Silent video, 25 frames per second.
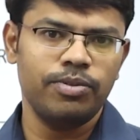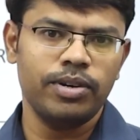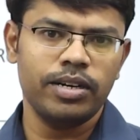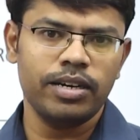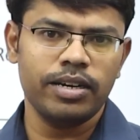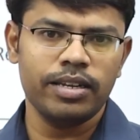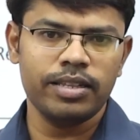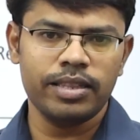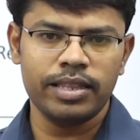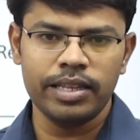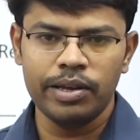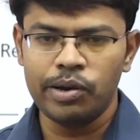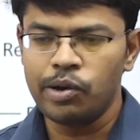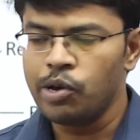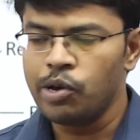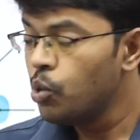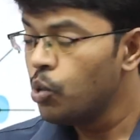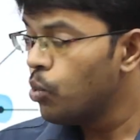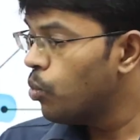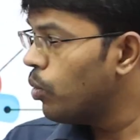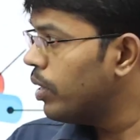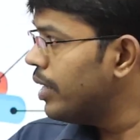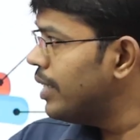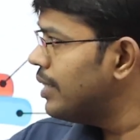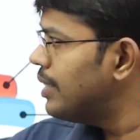What are
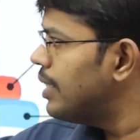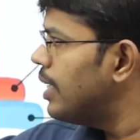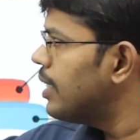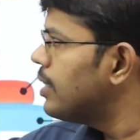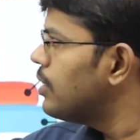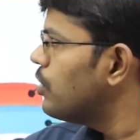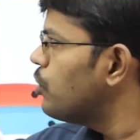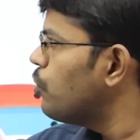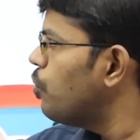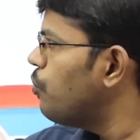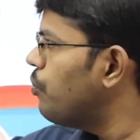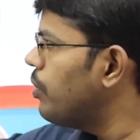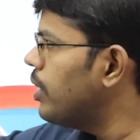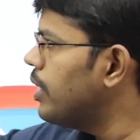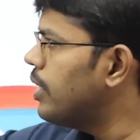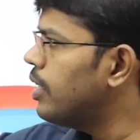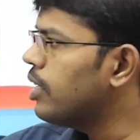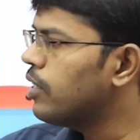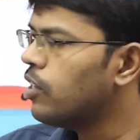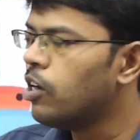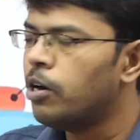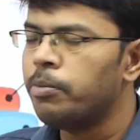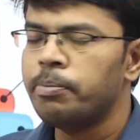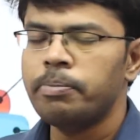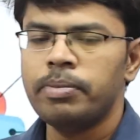one is
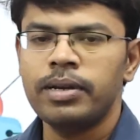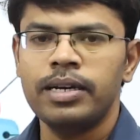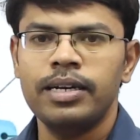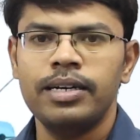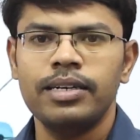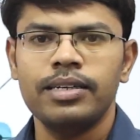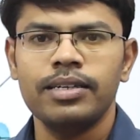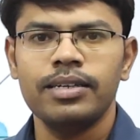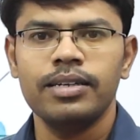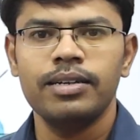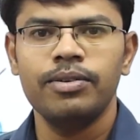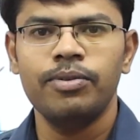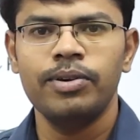exophytic component.